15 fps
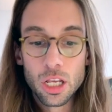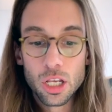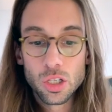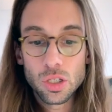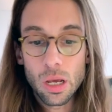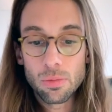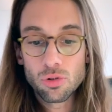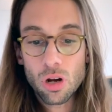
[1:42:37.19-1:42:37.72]

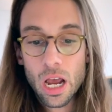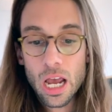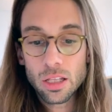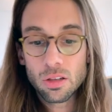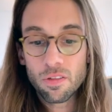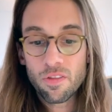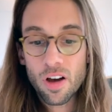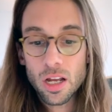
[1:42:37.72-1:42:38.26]
So I'm trying
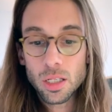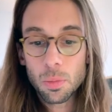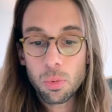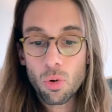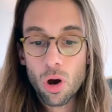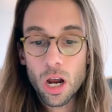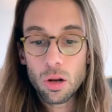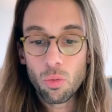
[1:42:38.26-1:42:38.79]
to find a
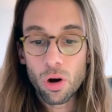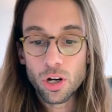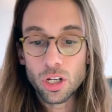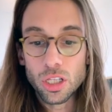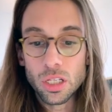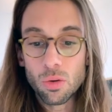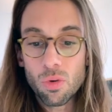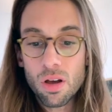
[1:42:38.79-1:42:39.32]
point where the
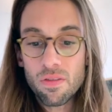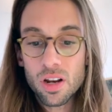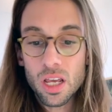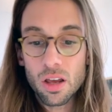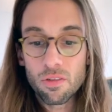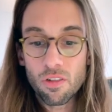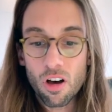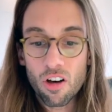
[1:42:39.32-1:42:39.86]

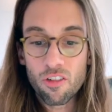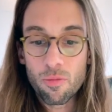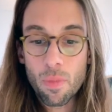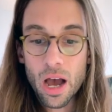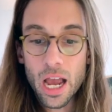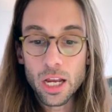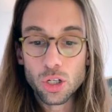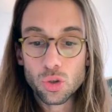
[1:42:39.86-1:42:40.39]
derivative of
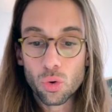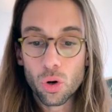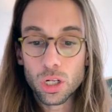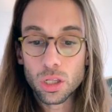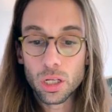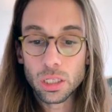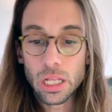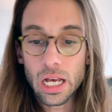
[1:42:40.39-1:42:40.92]
my joint
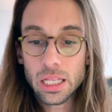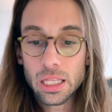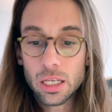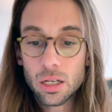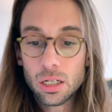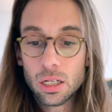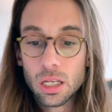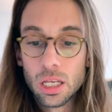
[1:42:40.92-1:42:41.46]
log
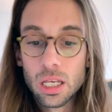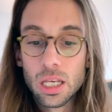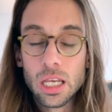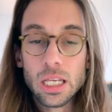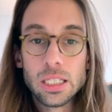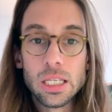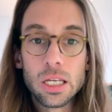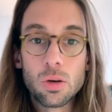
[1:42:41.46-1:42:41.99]
likelihood
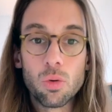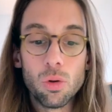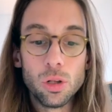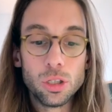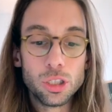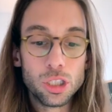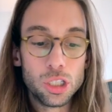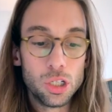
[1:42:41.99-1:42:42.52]
is
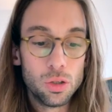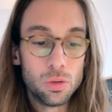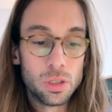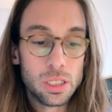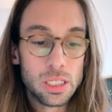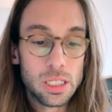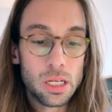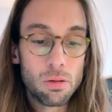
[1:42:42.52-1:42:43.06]
equal to
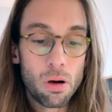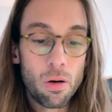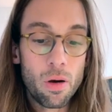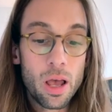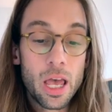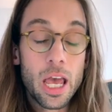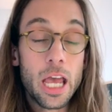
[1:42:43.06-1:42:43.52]
0.